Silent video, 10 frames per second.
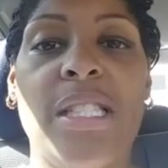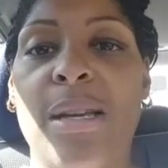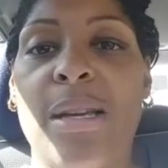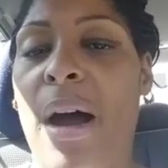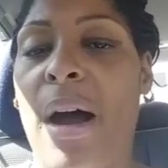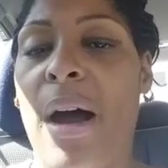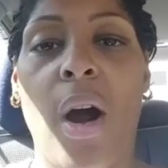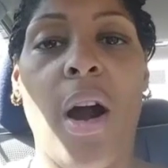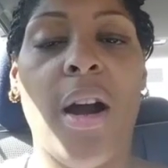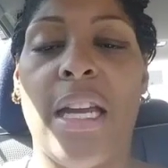some of my
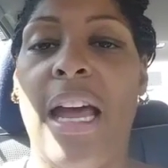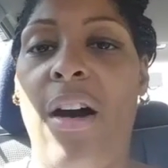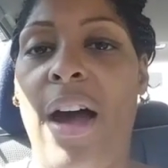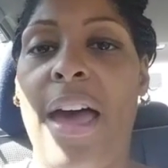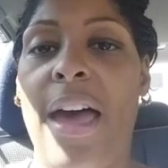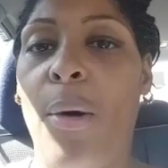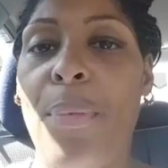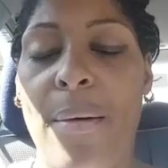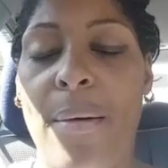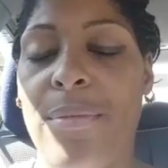work and how I help
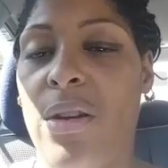them,